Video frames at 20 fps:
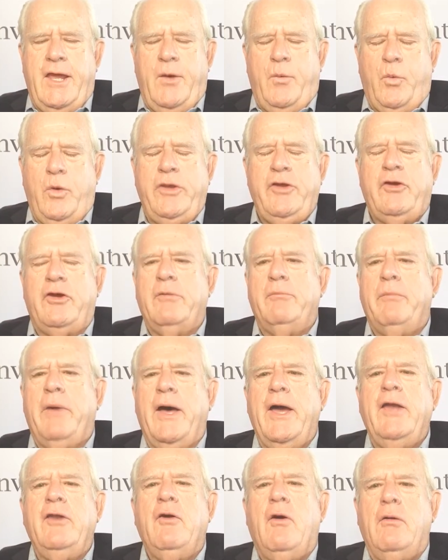when you
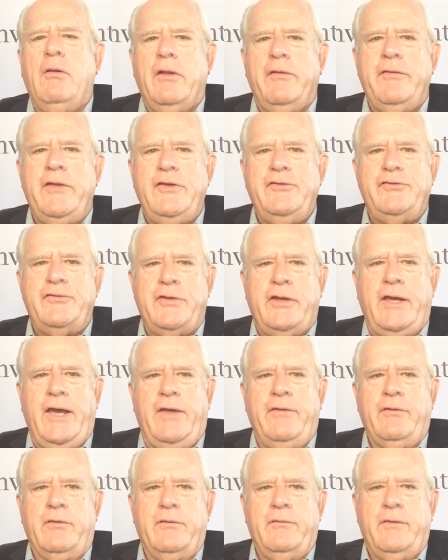combine all of these
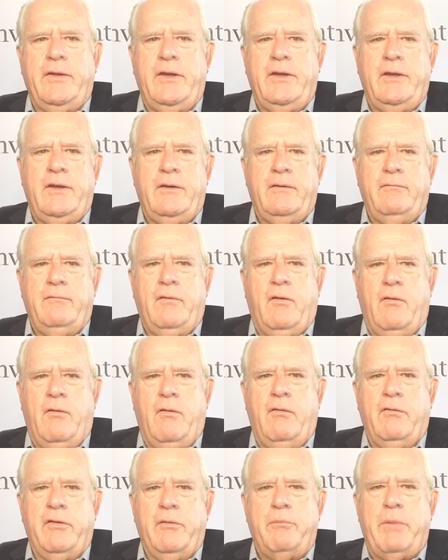together,
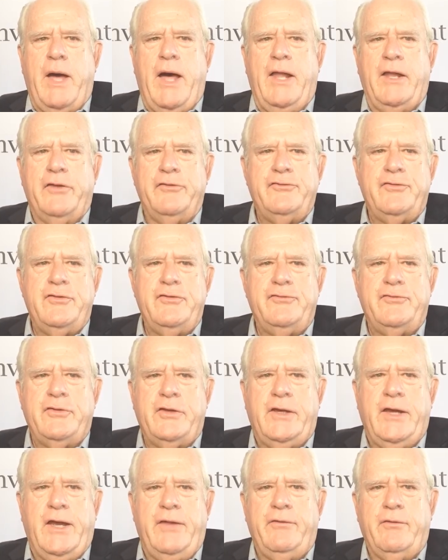all the policies
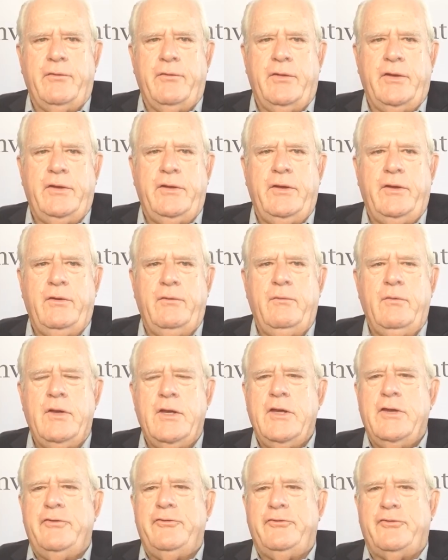together, and you
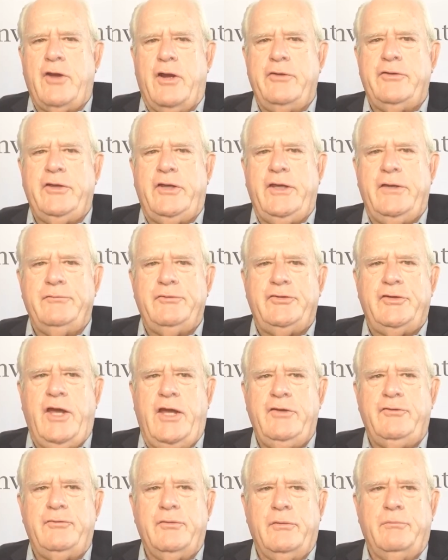start to give
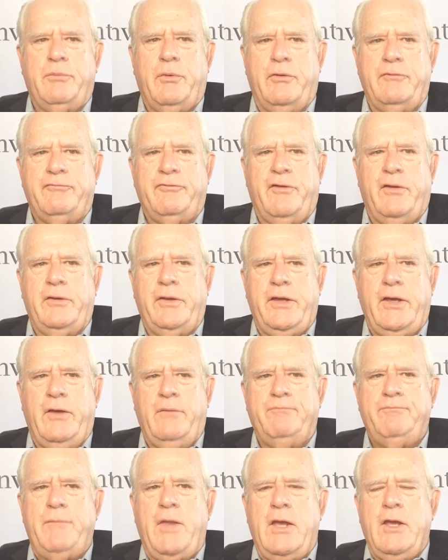shape to a
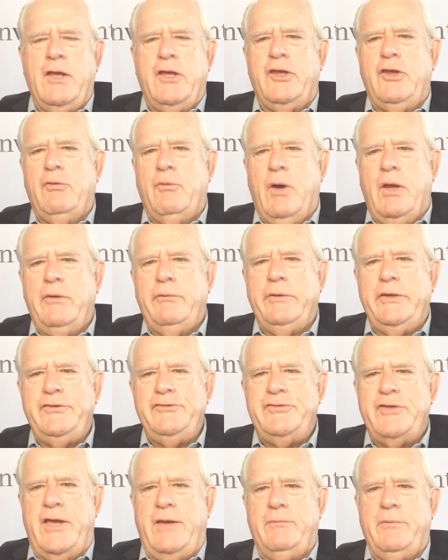portfolio, you want to
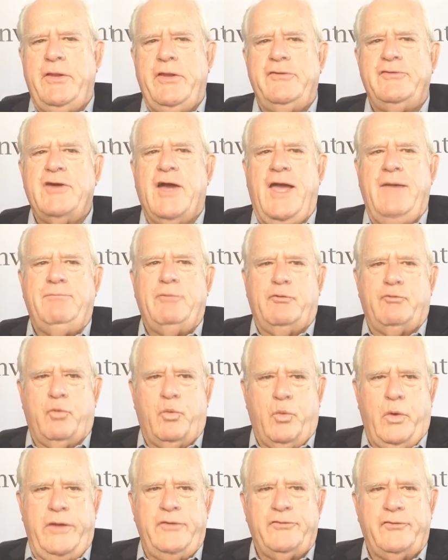examine the type
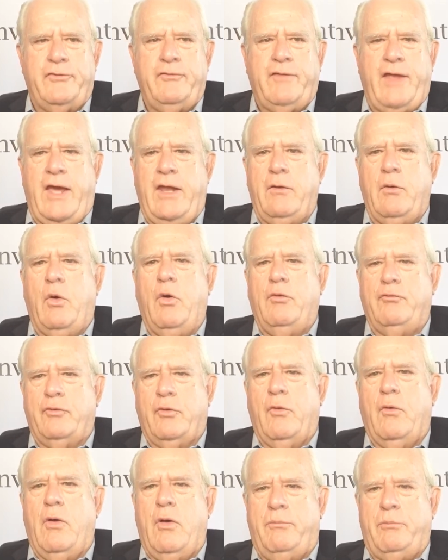of risk that
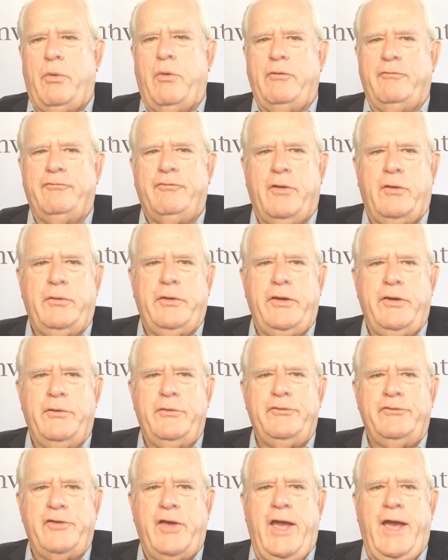overall portfolio
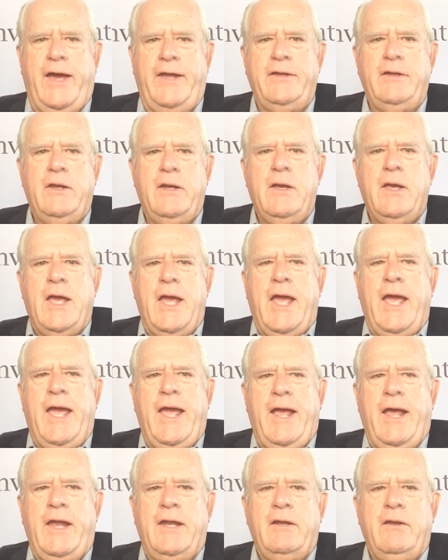has had
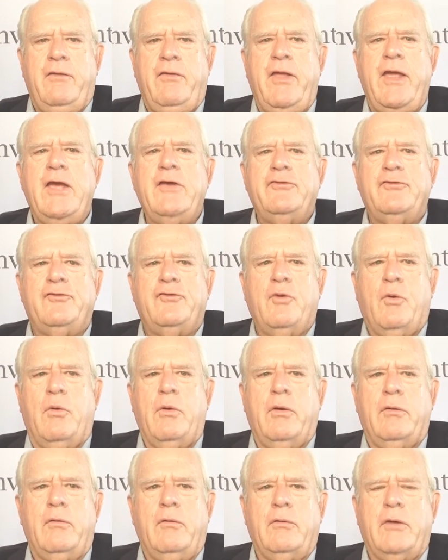and the
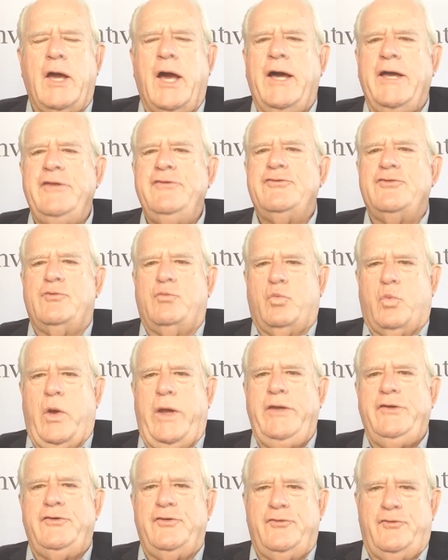historical kinds of
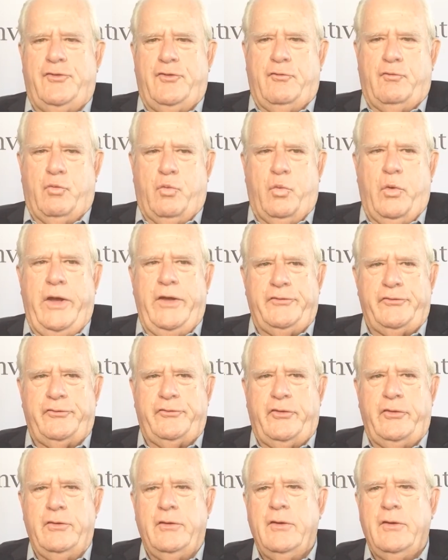ranges of risk